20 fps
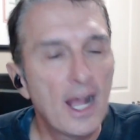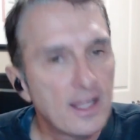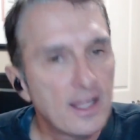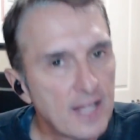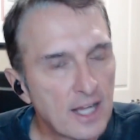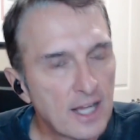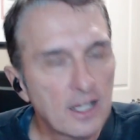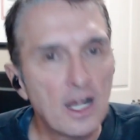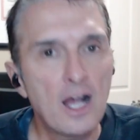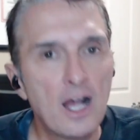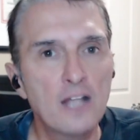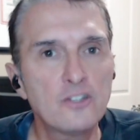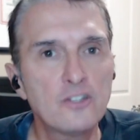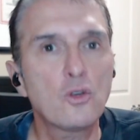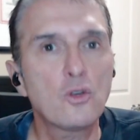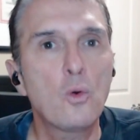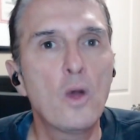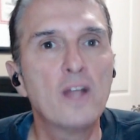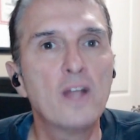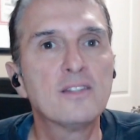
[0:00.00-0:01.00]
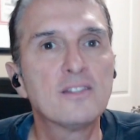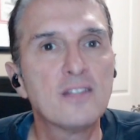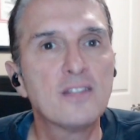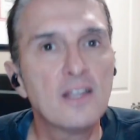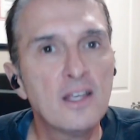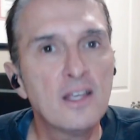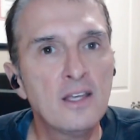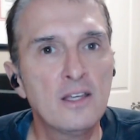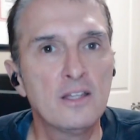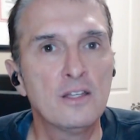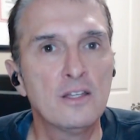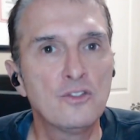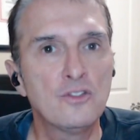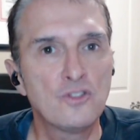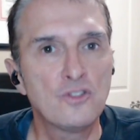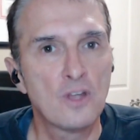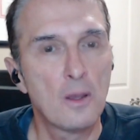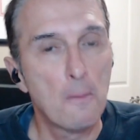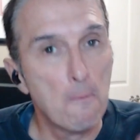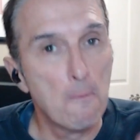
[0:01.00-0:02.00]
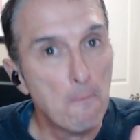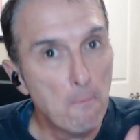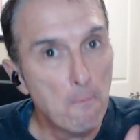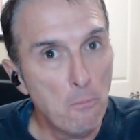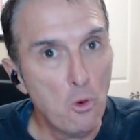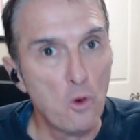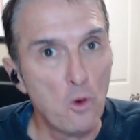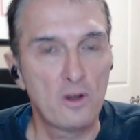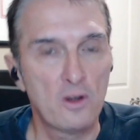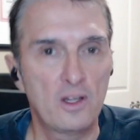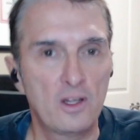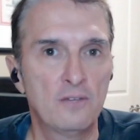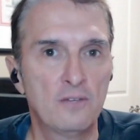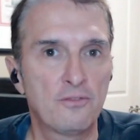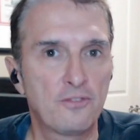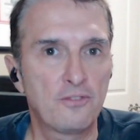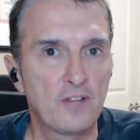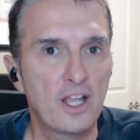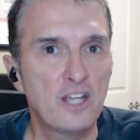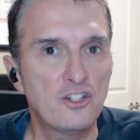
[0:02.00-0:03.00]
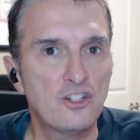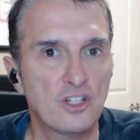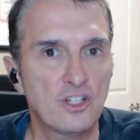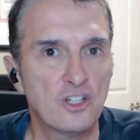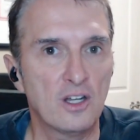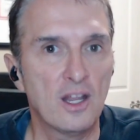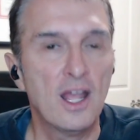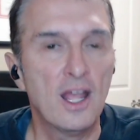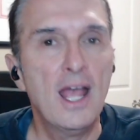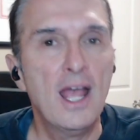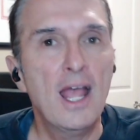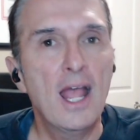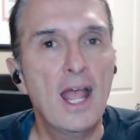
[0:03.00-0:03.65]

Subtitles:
And that consequence is more inflation.